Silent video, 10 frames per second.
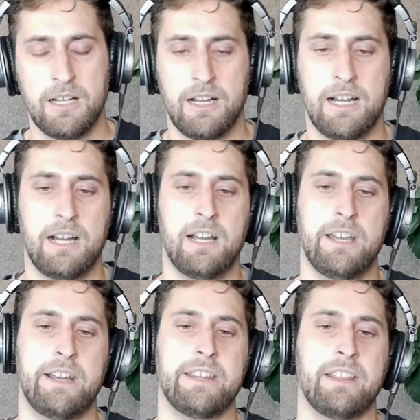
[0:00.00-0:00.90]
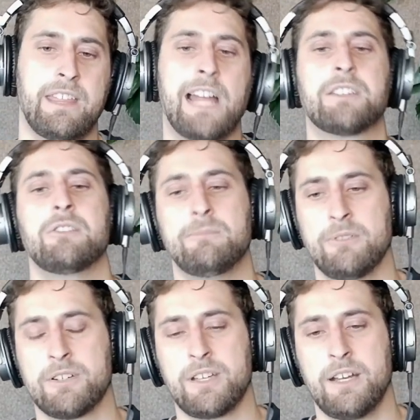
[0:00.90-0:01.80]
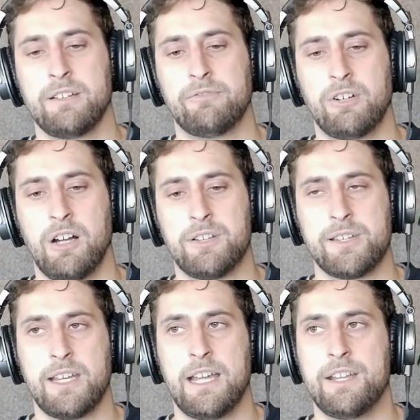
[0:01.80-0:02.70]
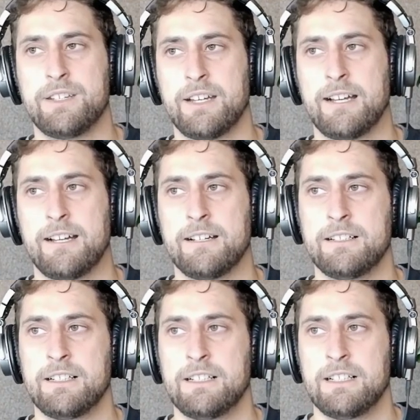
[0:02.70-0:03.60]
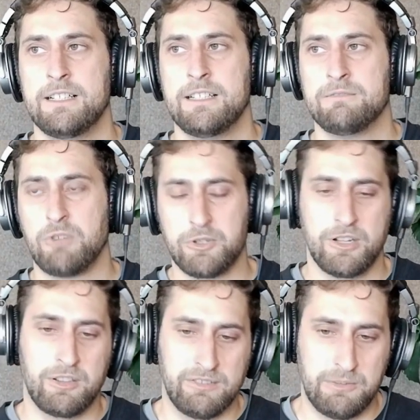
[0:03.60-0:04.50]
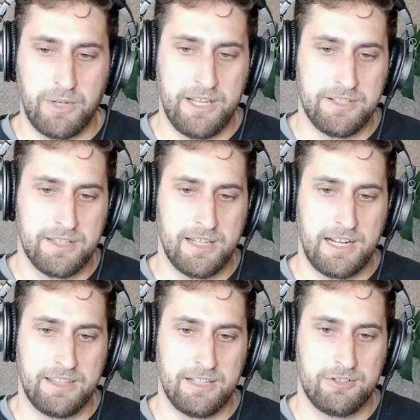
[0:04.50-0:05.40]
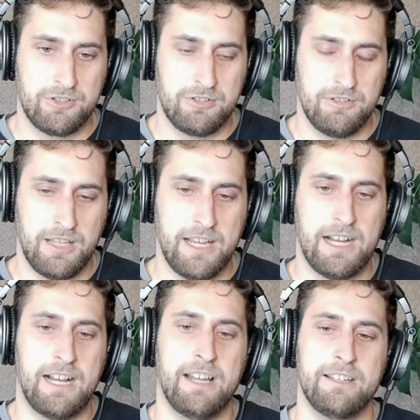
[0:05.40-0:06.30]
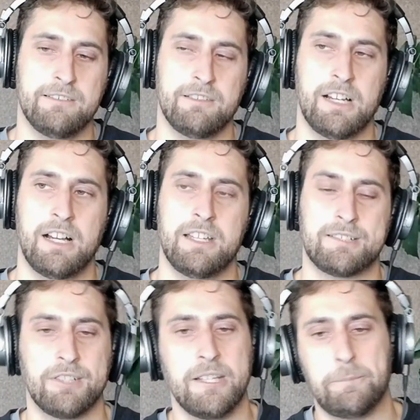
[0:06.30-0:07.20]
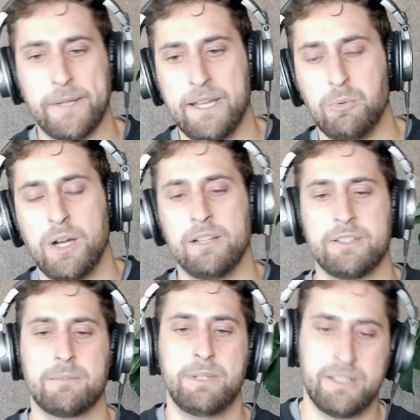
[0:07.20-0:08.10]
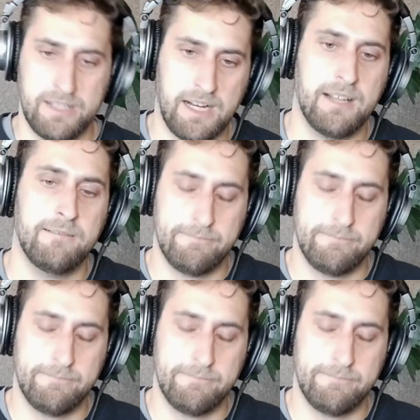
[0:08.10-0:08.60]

And I think that's super exciting for us. And those are the three ways that I think AI is really playing well into BCI.